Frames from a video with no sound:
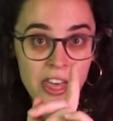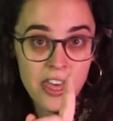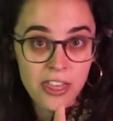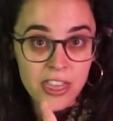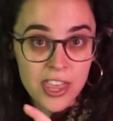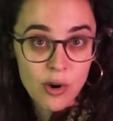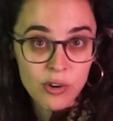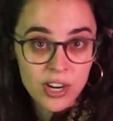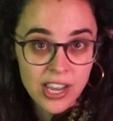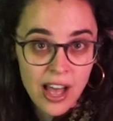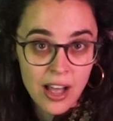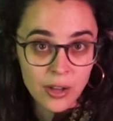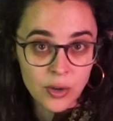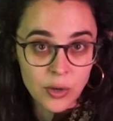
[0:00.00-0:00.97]
the
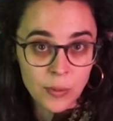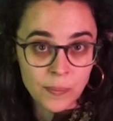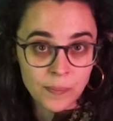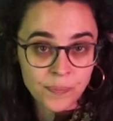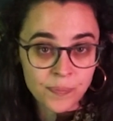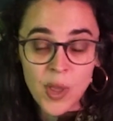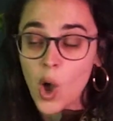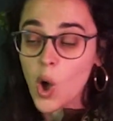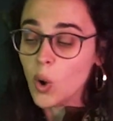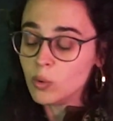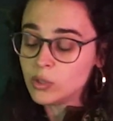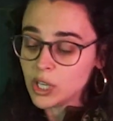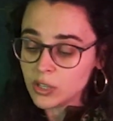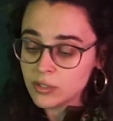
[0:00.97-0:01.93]
orichalchum.
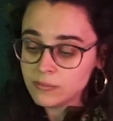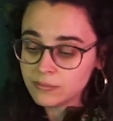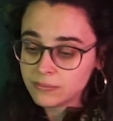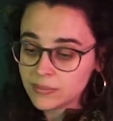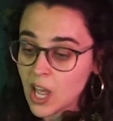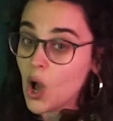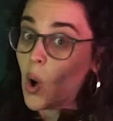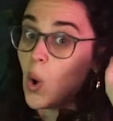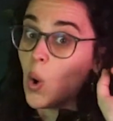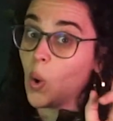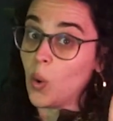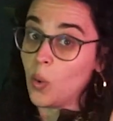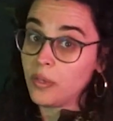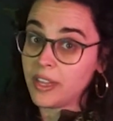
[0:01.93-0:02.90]
Hold on,
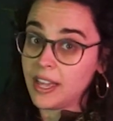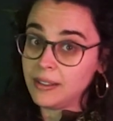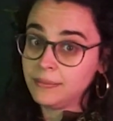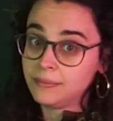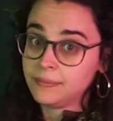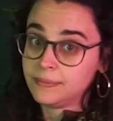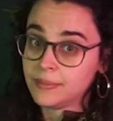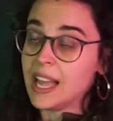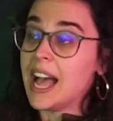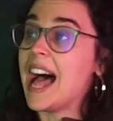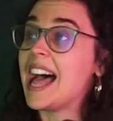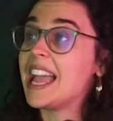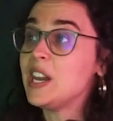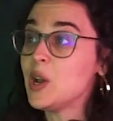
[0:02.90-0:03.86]
hold there.
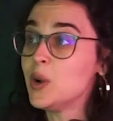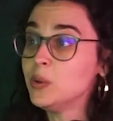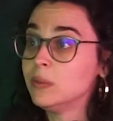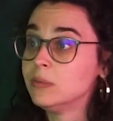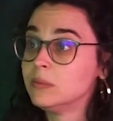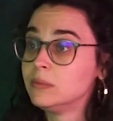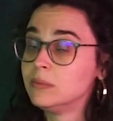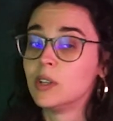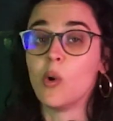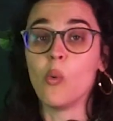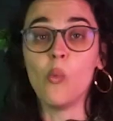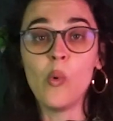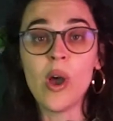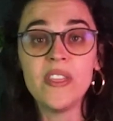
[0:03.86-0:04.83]
I know
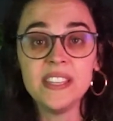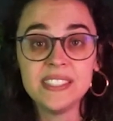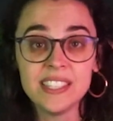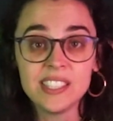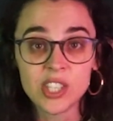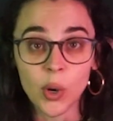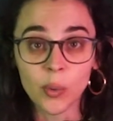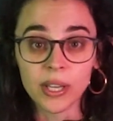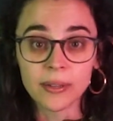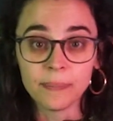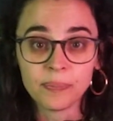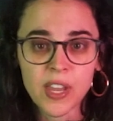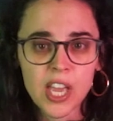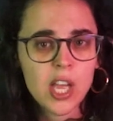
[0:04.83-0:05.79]
where this is going.
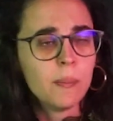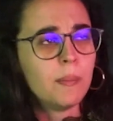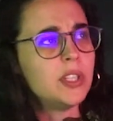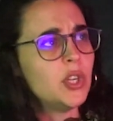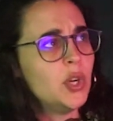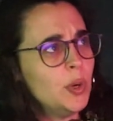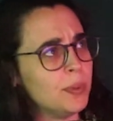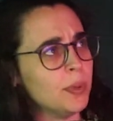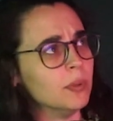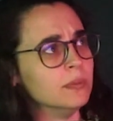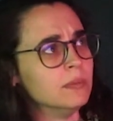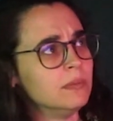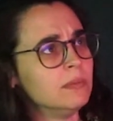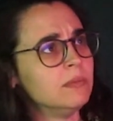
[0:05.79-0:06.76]
But Hoopoe,
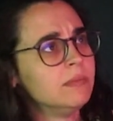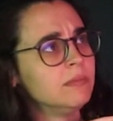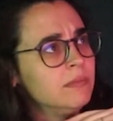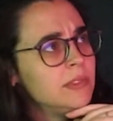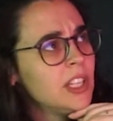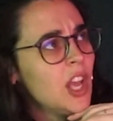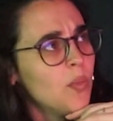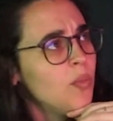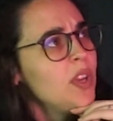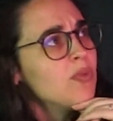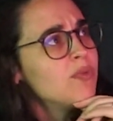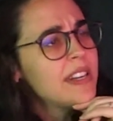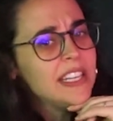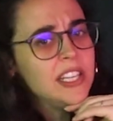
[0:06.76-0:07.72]
we
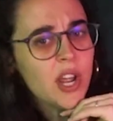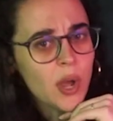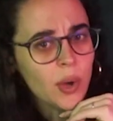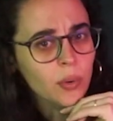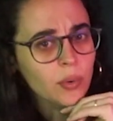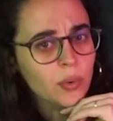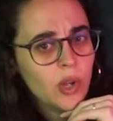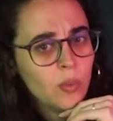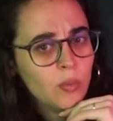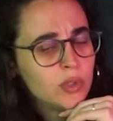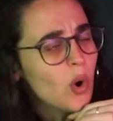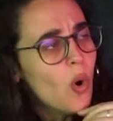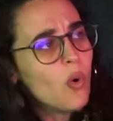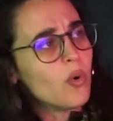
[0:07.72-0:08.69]
already know what
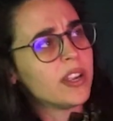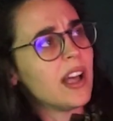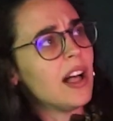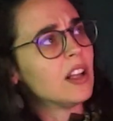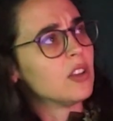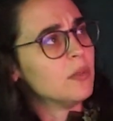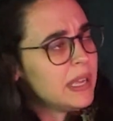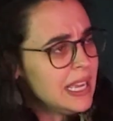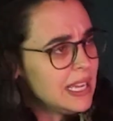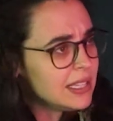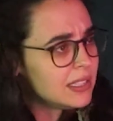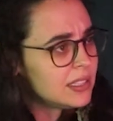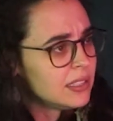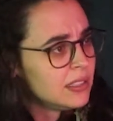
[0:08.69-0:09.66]
orichalchum
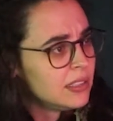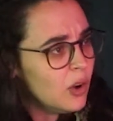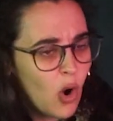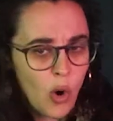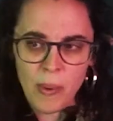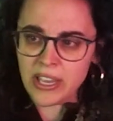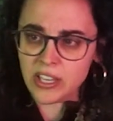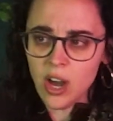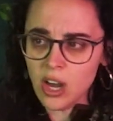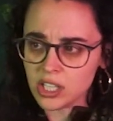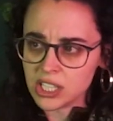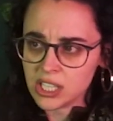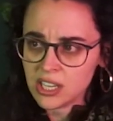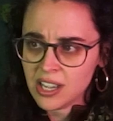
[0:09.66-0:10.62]
is. Oh my god,
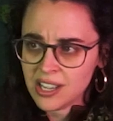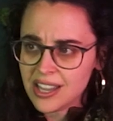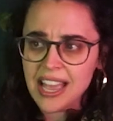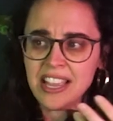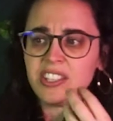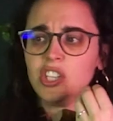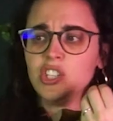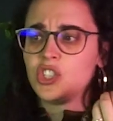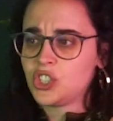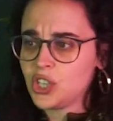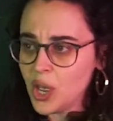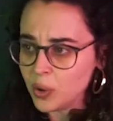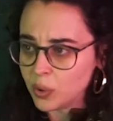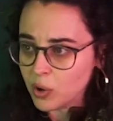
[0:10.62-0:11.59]
that is
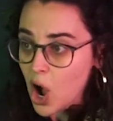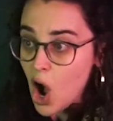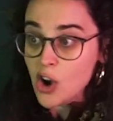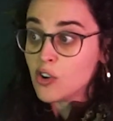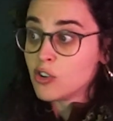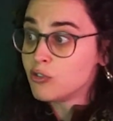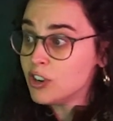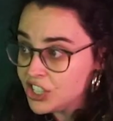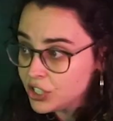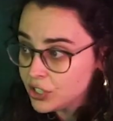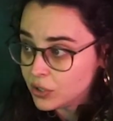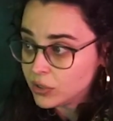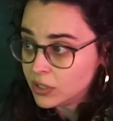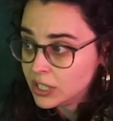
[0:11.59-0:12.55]
so
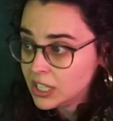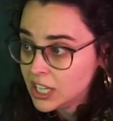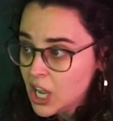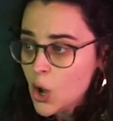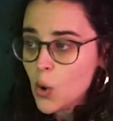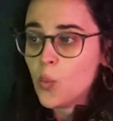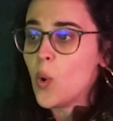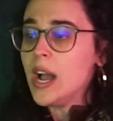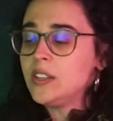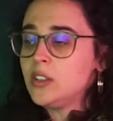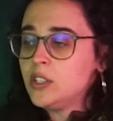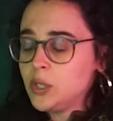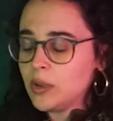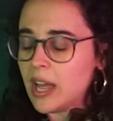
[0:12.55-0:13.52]
unoriginal. Why
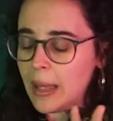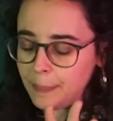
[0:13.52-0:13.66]
don't you...